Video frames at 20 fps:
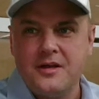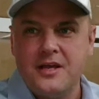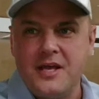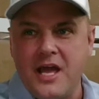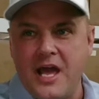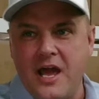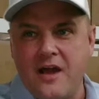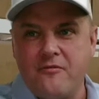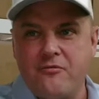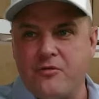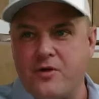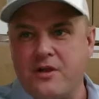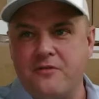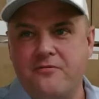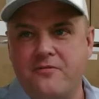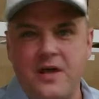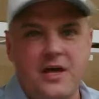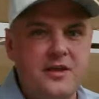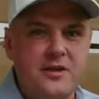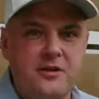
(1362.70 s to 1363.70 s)
Every
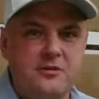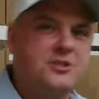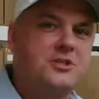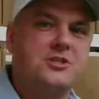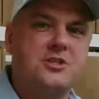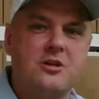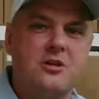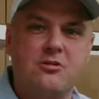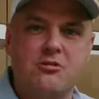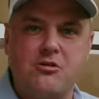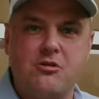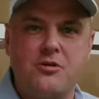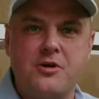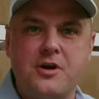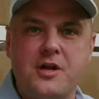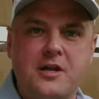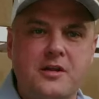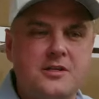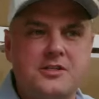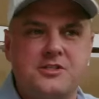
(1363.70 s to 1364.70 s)
failure is just a
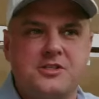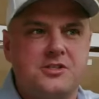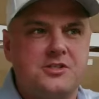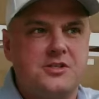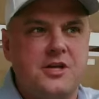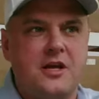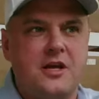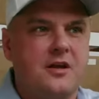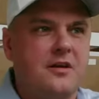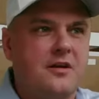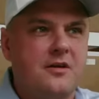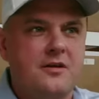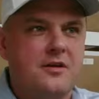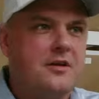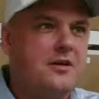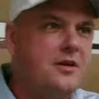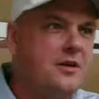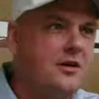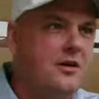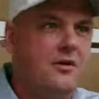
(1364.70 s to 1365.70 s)
learning. It's just like,
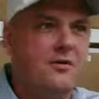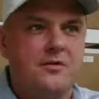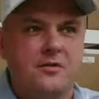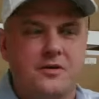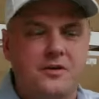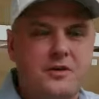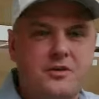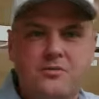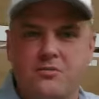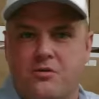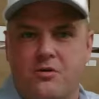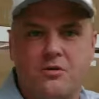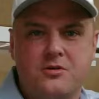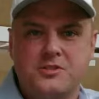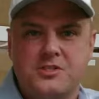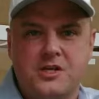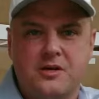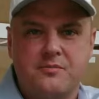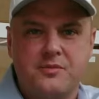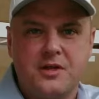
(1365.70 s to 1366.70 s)
you learn
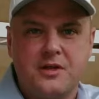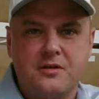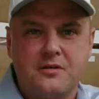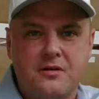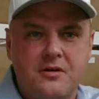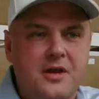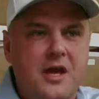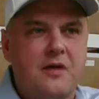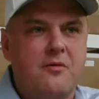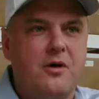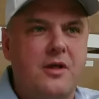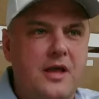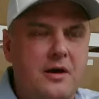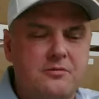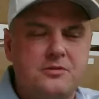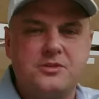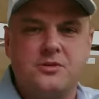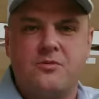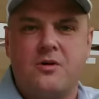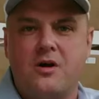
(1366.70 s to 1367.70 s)
something. Okay, well, that
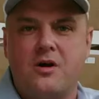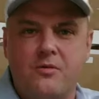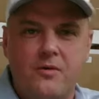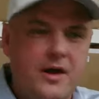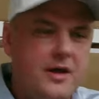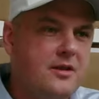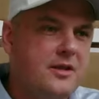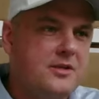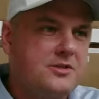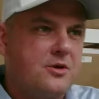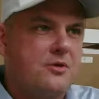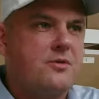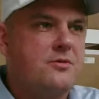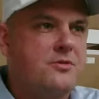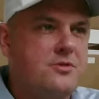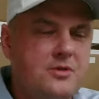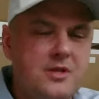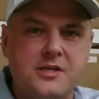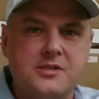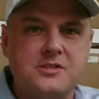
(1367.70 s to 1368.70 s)
was the wrong way. Let's go
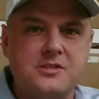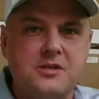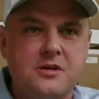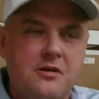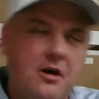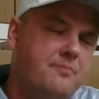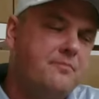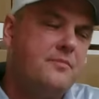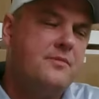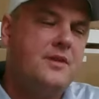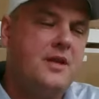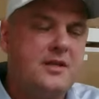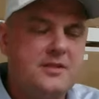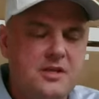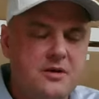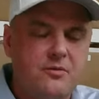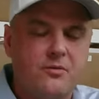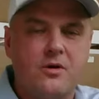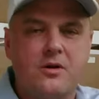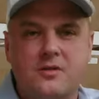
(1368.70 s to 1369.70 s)
do this. Oh, that
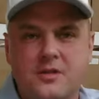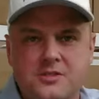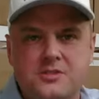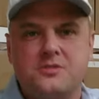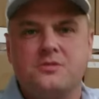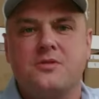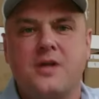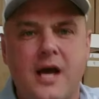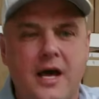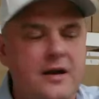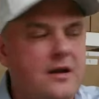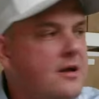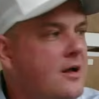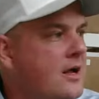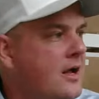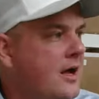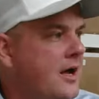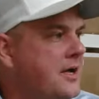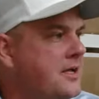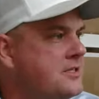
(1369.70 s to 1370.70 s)
didn't work. Let's do that.
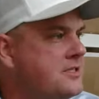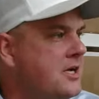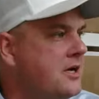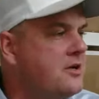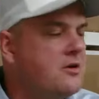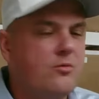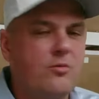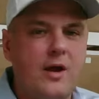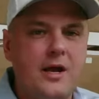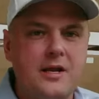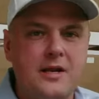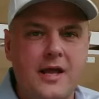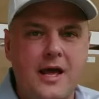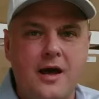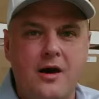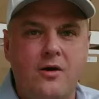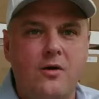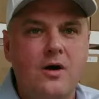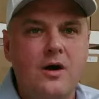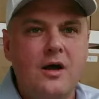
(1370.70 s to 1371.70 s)
I can tell you right
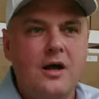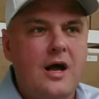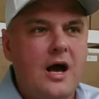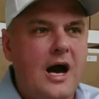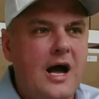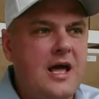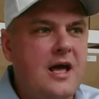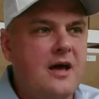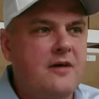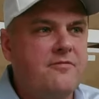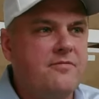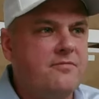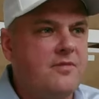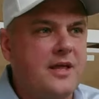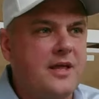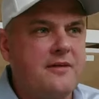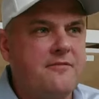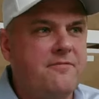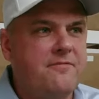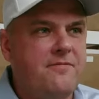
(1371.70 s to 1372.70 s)
now, I have
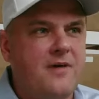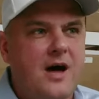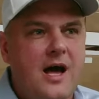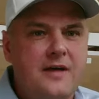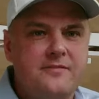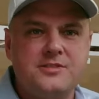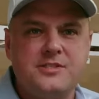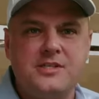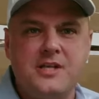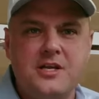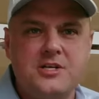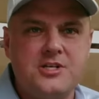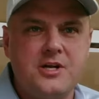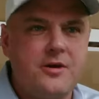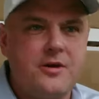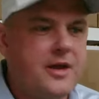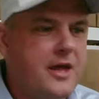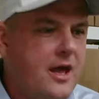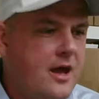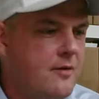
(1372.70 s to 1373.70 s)
like 5
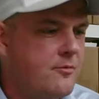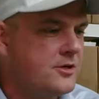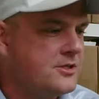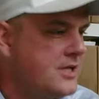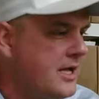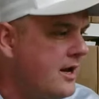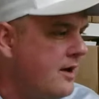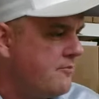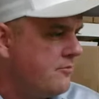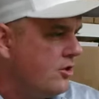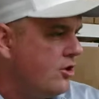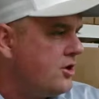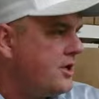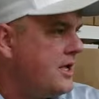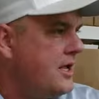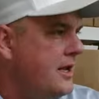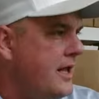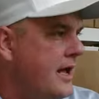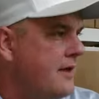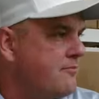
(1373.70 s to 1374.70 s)
stationary cameras, and I'm
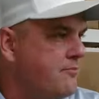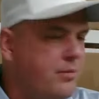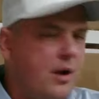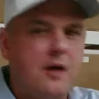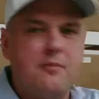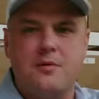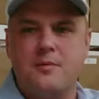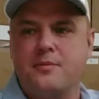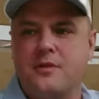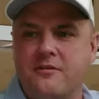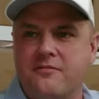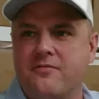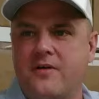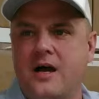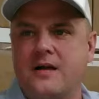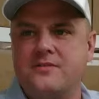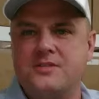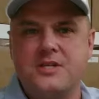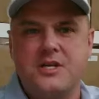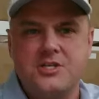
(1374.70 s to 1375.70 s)
looking at probably
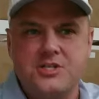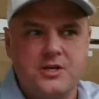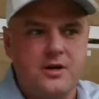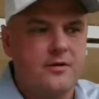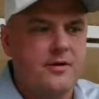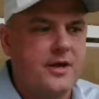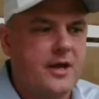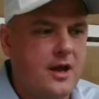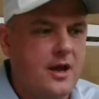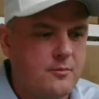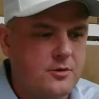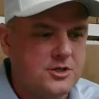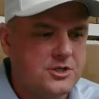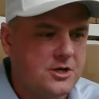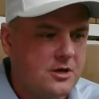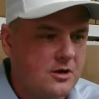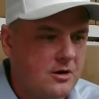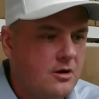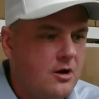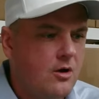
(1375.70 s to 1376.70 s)
5 stationary cameras
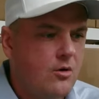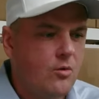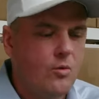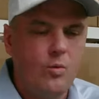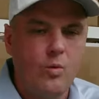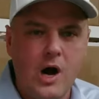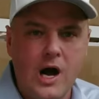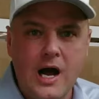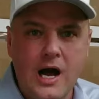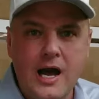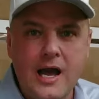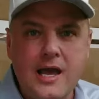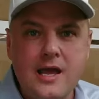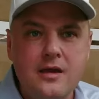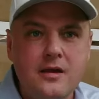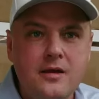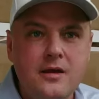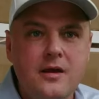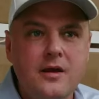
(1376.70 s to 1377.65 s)
here. Why?